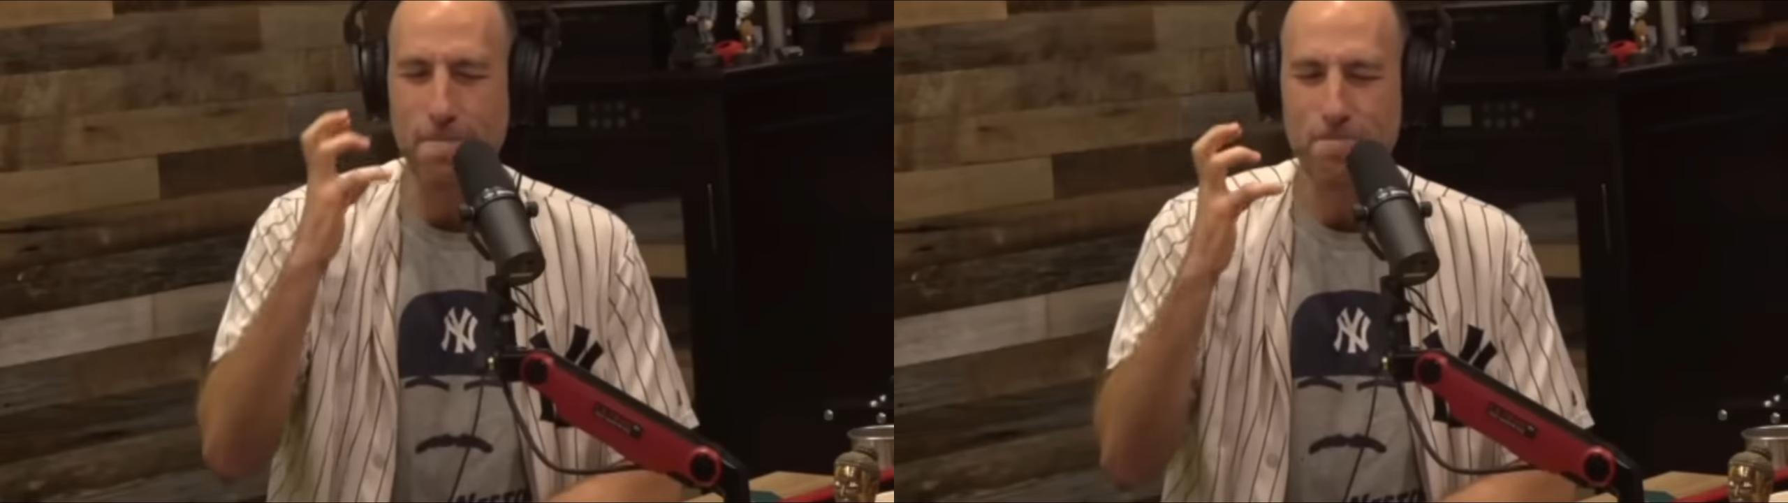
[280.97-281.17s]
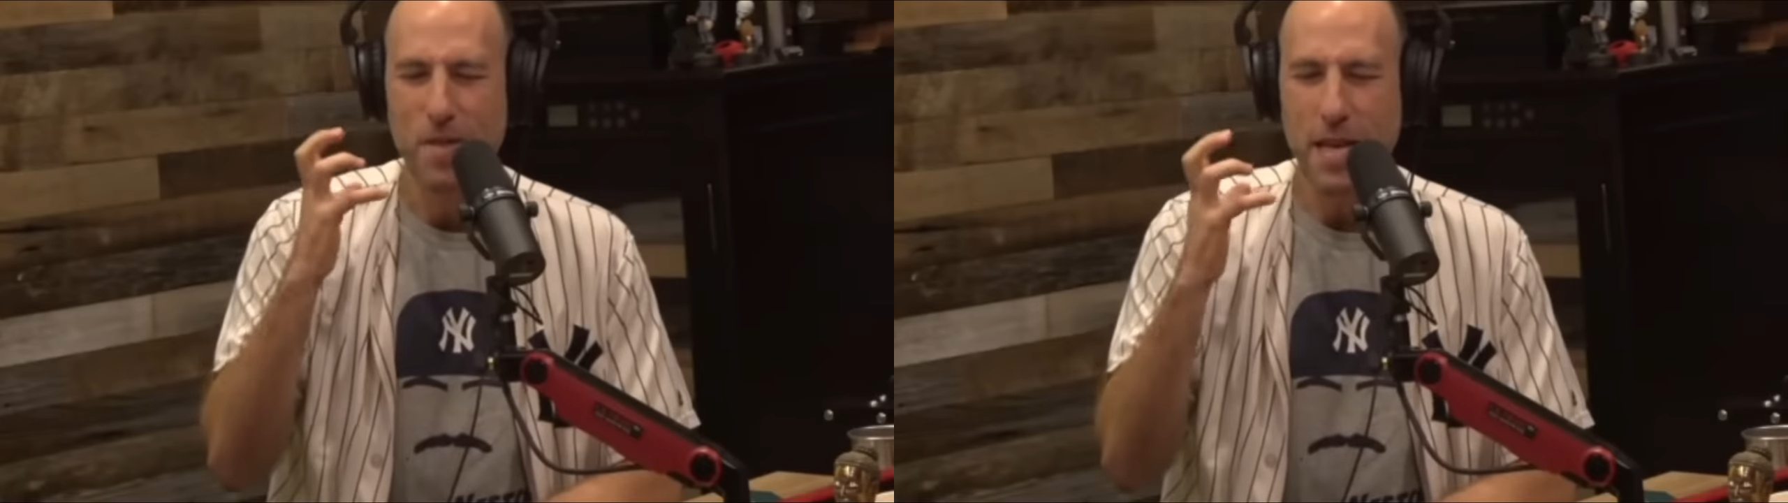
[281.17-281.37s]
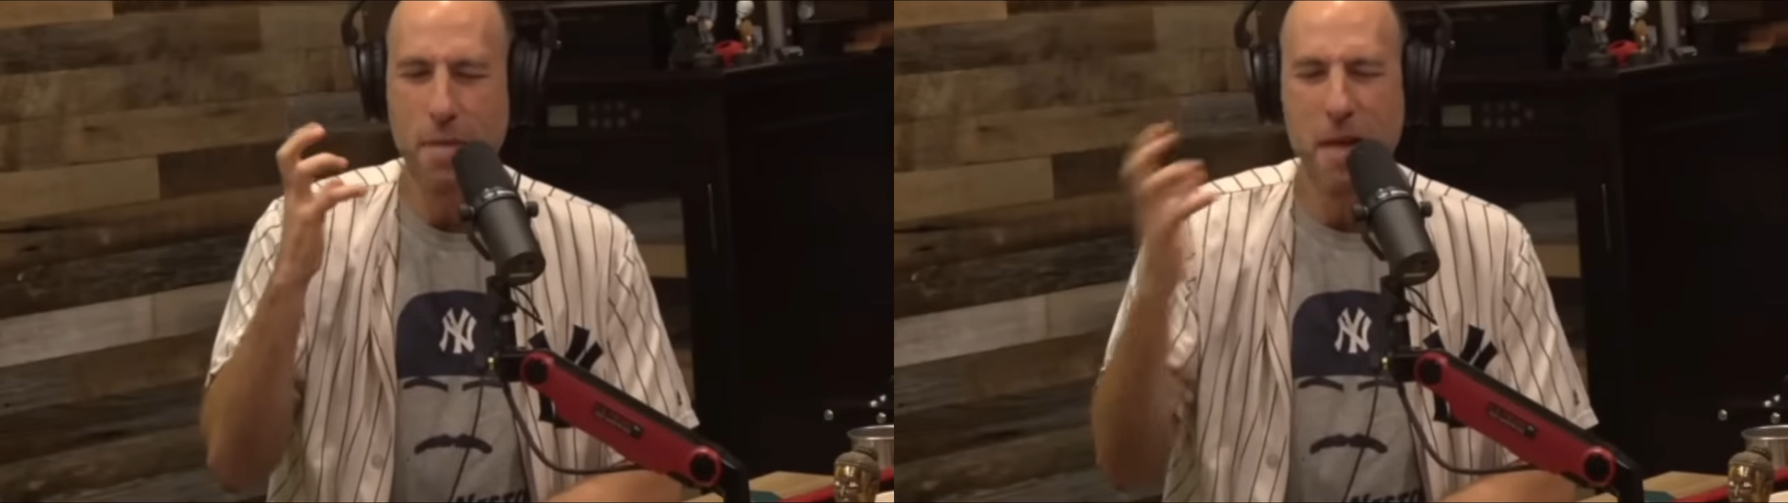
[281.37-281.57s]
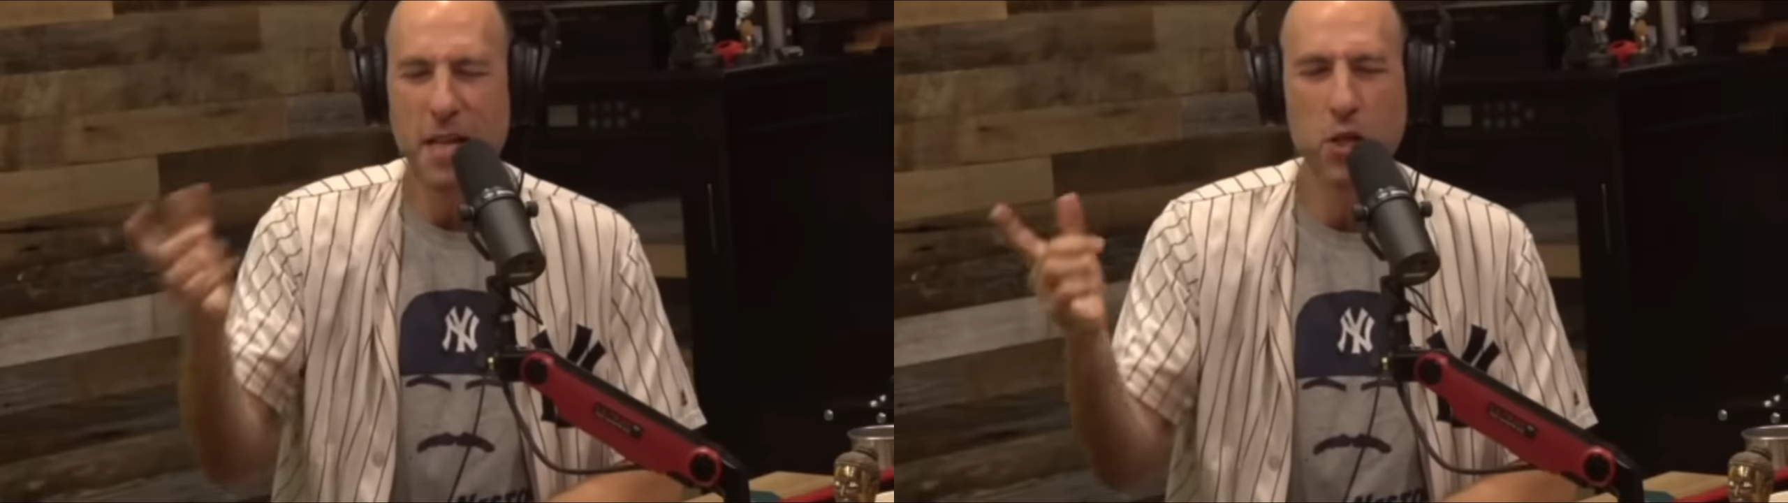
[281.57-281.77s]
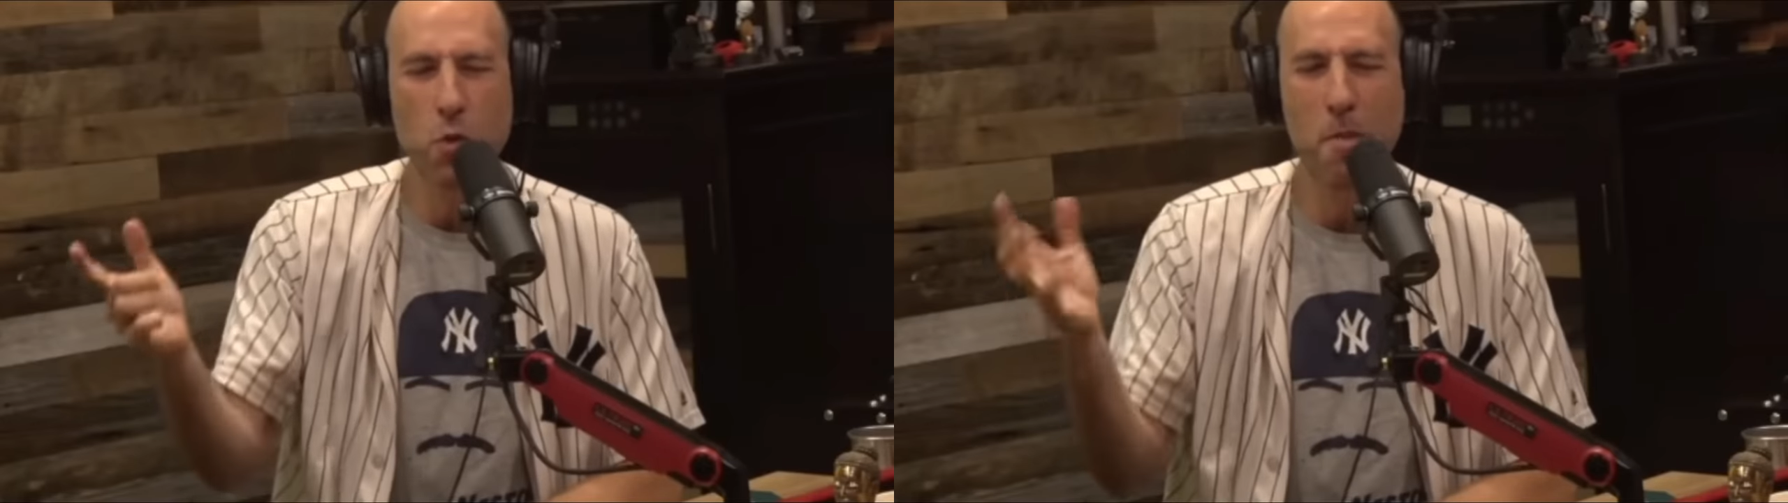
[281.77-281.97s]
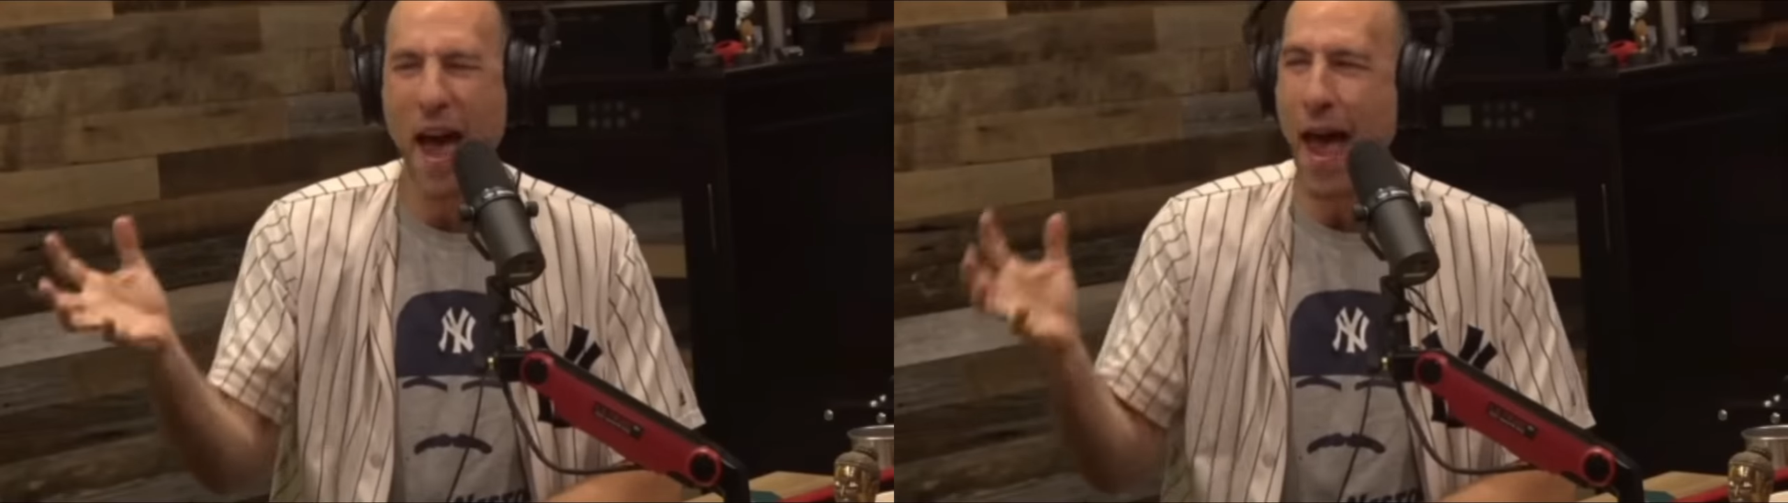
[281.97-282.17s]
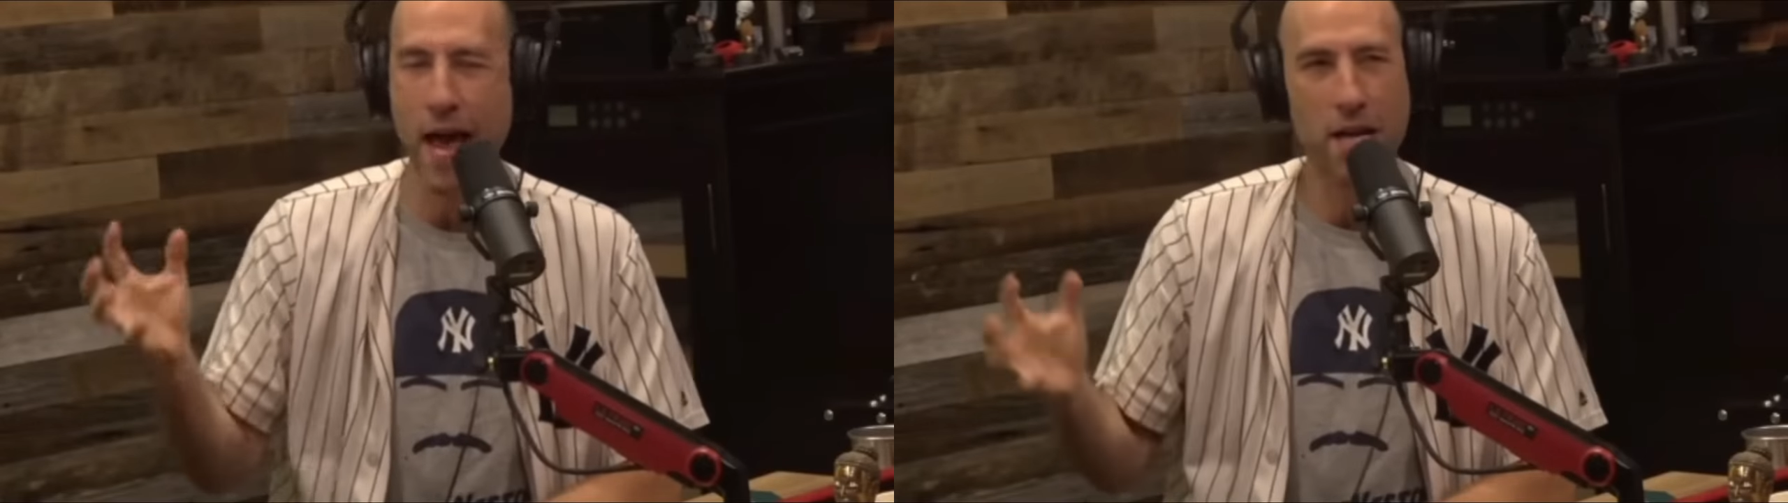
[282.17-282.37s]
it's because it makes making, you mad.